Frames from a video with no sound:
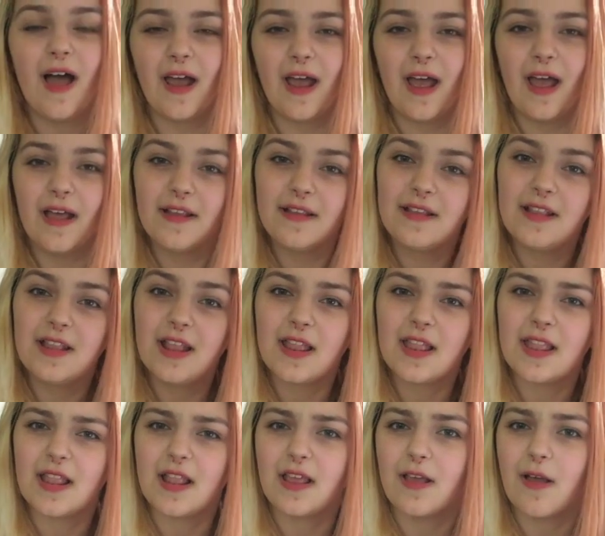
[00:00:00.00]
I had
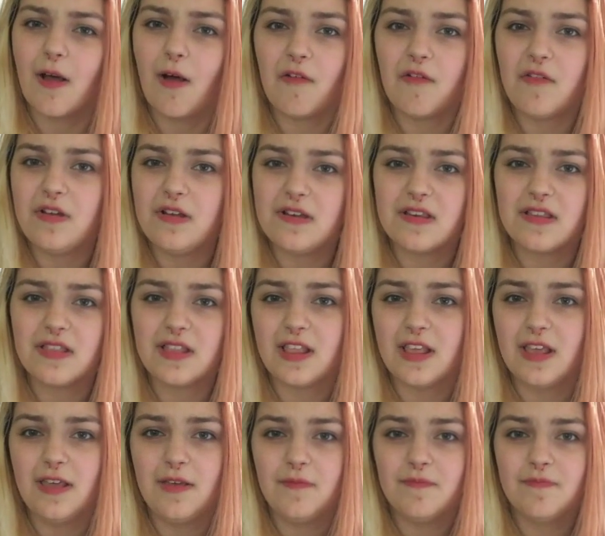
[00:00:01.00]
this like orange
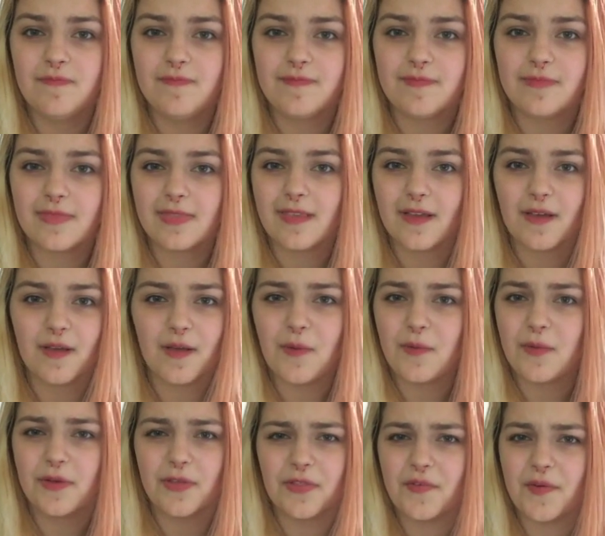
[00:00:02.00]
theme
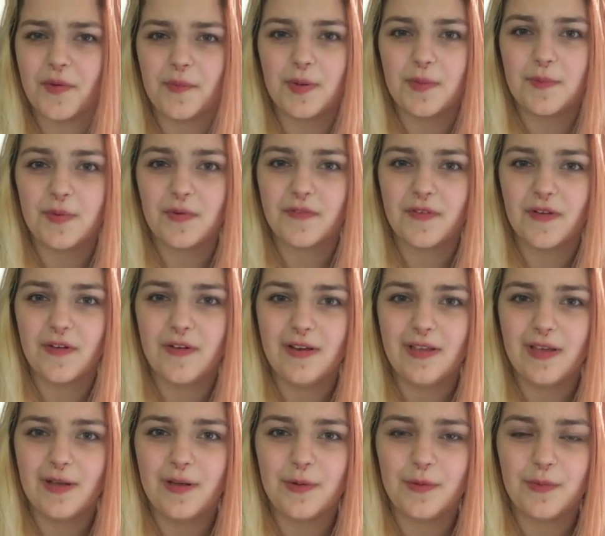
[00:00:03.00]
going throughout my
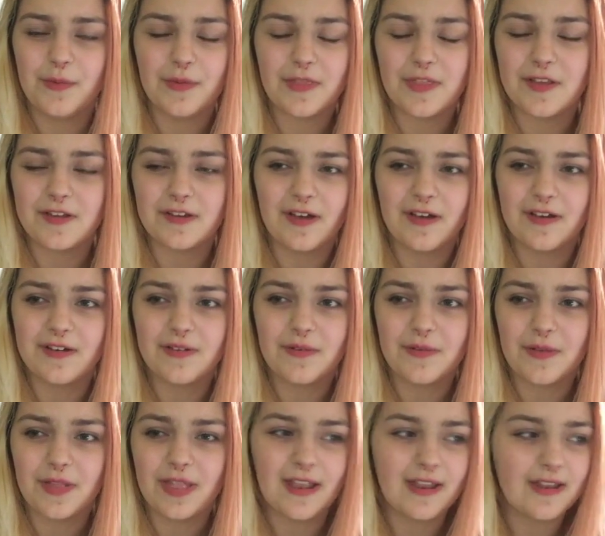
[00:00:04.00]
portfolio with the
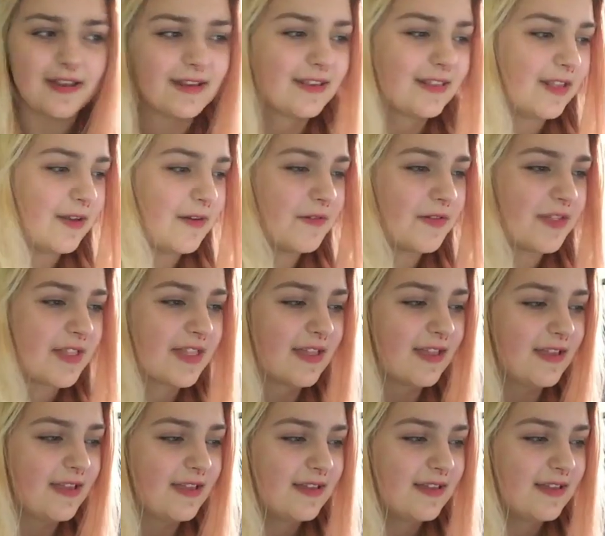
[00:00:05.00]
titles and those